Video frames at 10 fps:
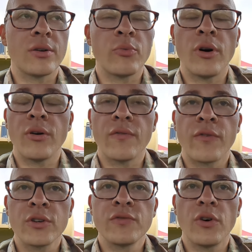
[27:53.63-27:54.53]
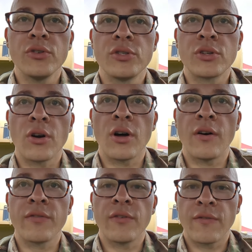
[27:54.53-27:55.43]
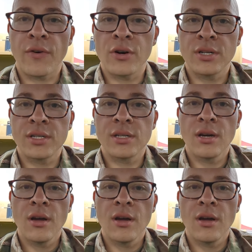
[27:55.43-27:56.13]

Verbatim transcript: well, first of all, you start off the first,